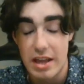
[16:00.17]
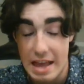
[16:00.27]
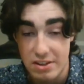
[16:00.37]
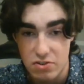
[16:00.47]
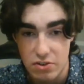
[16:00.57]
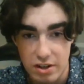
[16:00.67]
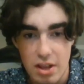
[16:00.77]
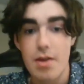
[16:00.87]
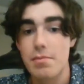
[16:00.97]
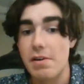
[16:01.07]

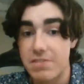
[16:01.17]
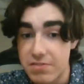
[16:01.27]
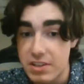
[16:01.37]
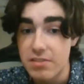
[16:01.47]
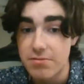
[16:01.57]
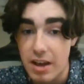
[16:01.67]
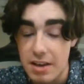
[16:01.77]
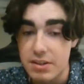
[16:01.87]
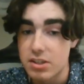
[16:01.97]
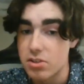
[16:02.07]
But
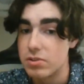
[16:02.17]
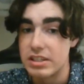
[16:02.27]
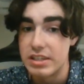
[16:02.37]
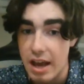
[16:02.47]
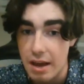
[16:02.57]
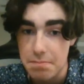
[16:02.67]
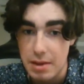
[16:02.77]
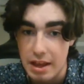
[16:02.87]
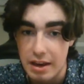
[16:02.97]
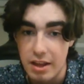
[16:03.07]
15-5-2 is not
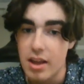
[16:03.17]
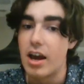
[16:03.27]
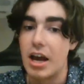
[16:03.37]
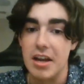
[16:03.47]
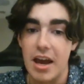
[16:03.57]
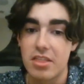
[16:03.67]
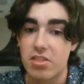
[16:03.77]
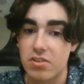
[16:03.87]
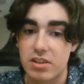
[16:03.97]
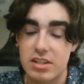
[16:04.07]
bad. A
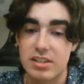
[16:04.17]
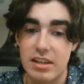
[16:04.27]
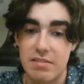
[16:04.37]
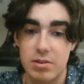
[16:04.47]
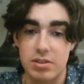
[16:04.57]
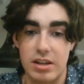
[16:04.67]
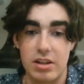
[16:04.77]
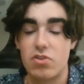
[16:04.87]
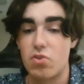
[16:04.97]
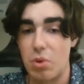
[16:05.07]
.913 save
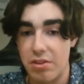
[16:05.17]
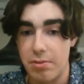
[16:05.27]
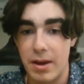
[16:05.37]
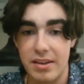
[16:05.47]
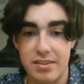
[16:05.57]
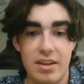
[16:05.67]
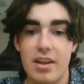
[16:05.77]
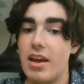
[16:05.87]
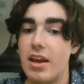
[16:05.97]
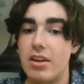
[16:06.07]
percentage, 12th best.
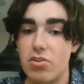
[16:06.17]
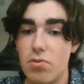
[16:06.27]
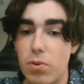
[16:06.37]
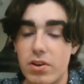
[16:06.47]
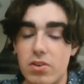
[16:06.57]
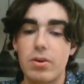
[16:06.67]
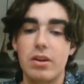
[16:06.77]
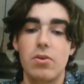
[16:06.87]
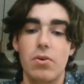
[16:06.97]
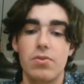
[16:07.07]
A 2.28
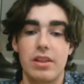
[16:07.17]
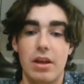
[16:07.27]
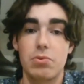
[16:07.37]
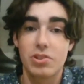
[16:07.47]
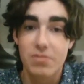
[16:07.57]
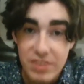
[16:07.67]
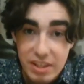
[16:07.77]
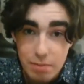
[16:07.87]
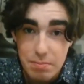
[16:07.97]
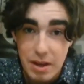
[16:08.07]
goals allowed, which is
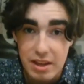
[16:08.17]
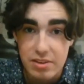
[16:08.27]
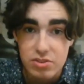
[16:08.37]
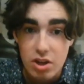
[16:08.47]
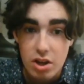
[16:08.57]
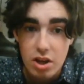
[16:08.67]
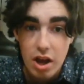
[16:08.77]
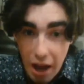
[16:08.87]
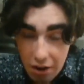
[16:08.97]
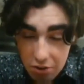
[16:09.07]
5th best.
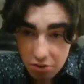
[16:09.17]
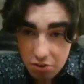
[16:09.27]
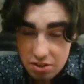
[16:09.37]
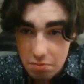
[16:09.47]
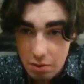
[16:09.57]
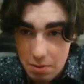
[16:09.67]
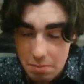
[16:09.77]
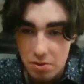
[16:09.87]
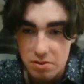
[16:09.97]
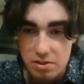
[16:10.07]
I don't understand why
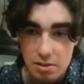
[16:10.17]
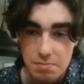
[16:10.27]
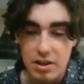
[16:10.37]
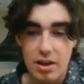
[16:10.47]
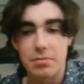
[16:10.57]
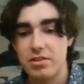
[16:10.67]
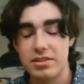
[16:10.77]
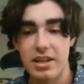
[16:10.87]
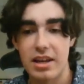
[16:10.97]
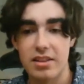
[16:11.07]
people are sleeping on him
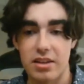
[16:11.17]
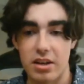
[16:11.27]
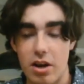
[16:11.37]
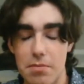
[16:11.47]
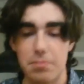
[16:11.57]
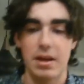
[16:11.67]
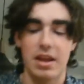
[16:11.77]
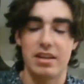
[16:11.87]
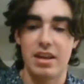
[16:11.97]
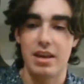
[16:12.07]
because he had like a couple
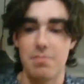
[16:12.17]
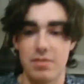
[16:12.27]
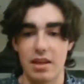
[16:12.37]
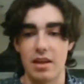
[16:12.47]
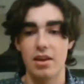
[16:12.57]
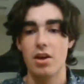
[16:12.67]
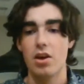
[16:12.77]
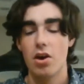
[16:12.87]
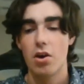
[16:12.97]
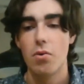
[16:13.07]
bad games that
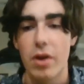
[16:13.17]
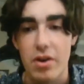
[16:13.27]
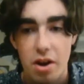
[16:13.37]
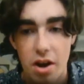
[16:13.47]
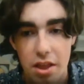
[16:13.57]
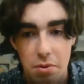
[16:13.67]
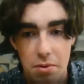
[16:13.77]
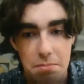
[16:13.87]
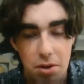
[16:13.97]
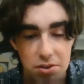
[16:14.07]

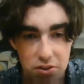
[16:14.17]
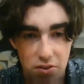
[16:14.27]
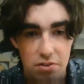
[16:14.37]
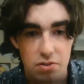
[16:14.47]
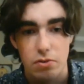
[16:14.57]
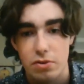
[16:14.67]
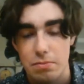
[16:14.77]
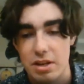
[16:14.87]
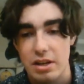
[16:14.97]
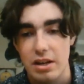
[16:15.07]
were buzzing around social
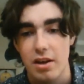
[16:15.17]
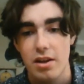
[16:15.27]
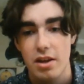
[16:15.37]
media.